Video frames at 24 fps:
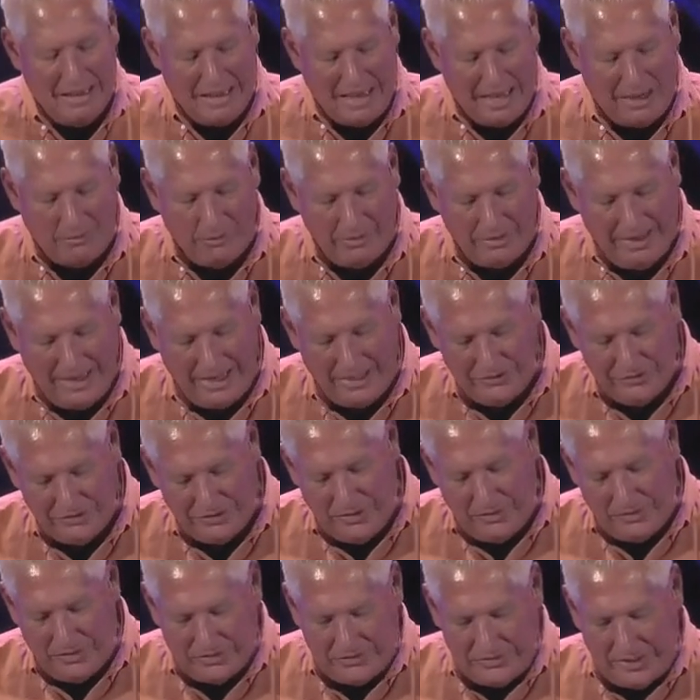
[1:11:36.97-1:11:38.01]
I would
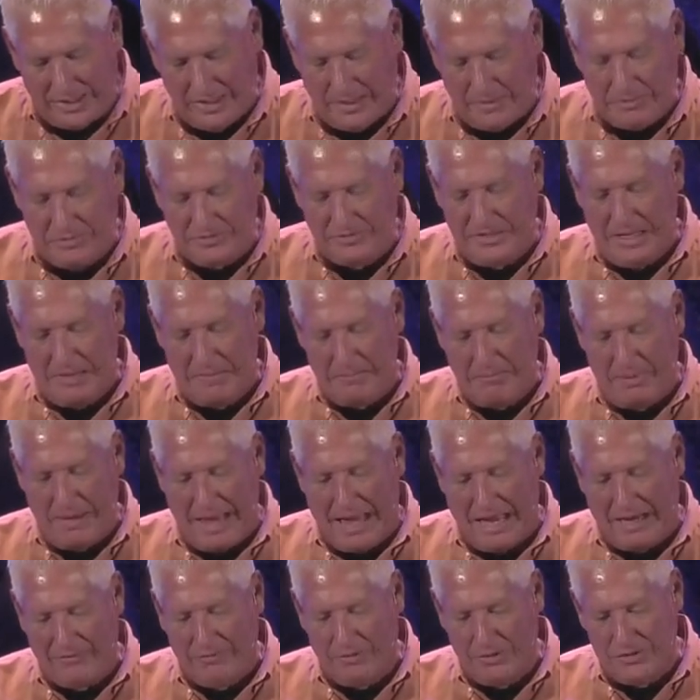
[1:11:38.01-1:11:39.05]
ask you to take a step
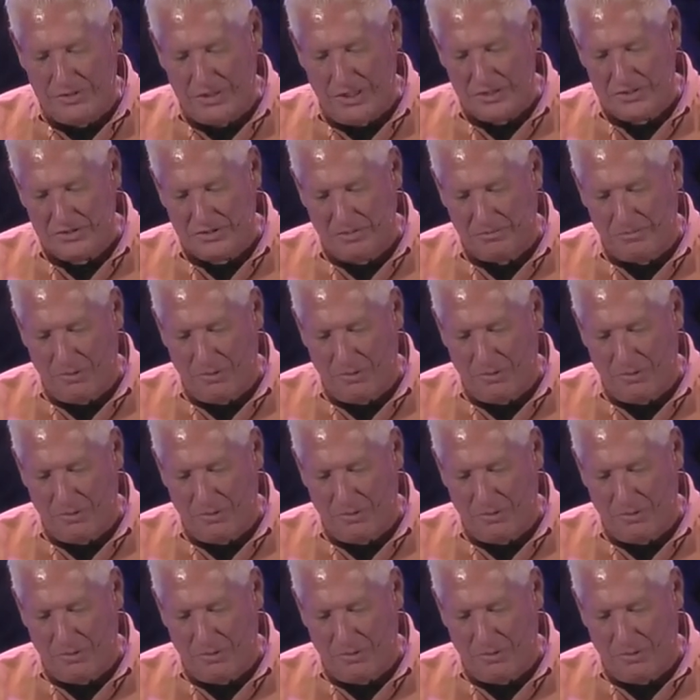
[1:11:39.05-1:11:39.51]
back for just